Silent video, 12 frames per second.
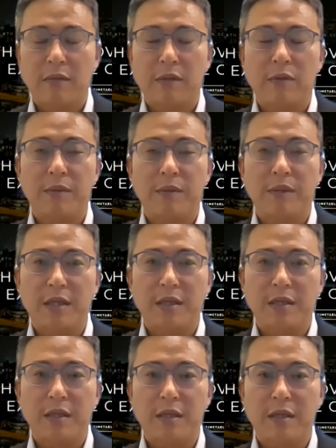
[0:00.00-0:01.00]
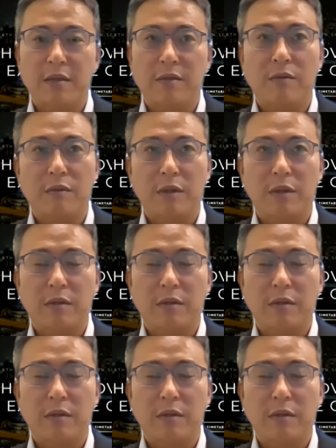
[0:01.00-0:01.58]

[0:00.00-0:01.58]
the COVID-19 and so on.